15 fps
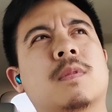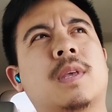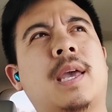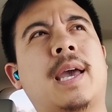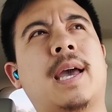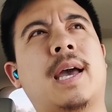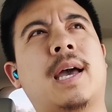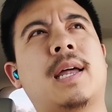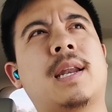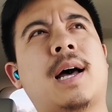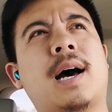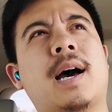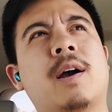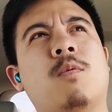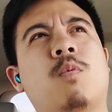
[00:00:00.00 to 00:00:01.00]
and
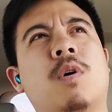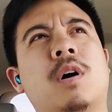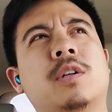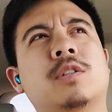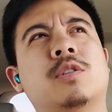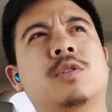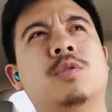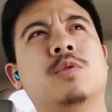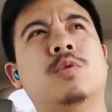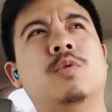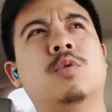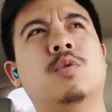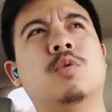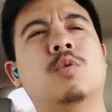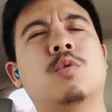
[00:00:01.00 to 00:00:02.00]
I want
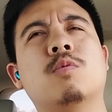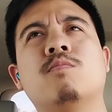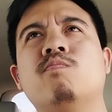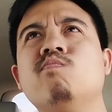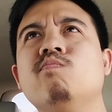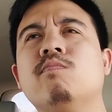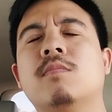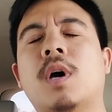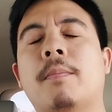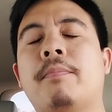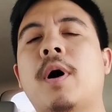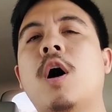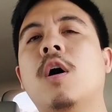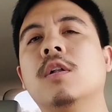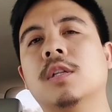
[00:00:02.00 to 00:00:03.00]
to
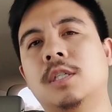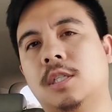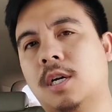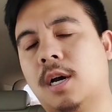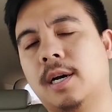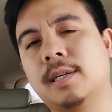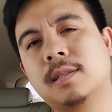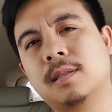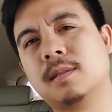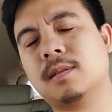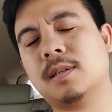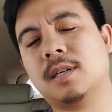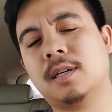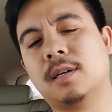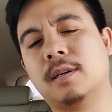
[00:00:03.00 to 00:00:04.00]
apologize,
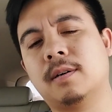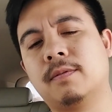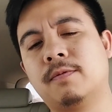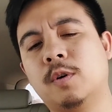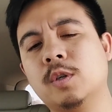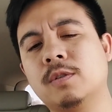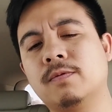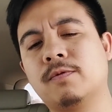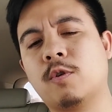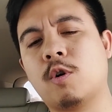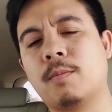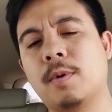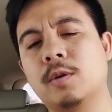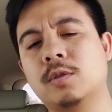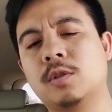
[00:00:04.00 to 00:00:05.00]
first and
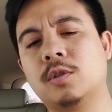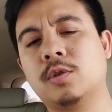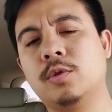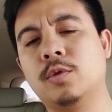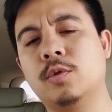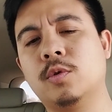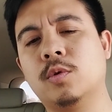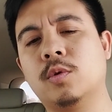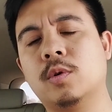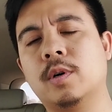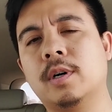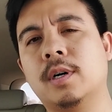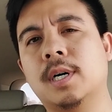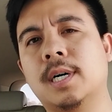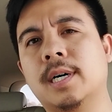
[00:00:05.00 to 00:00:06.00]
foremost, to
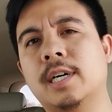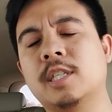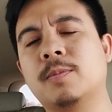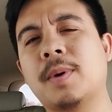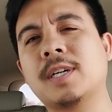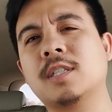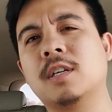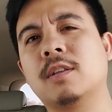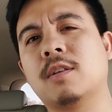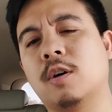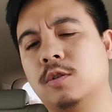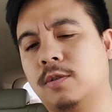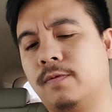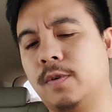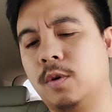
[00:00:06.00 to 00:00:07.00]
especially
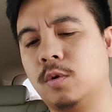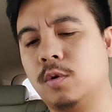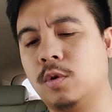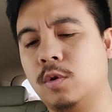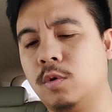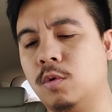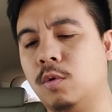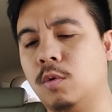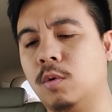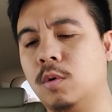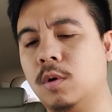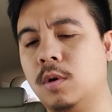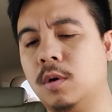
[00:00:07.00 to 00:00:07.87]
those of you who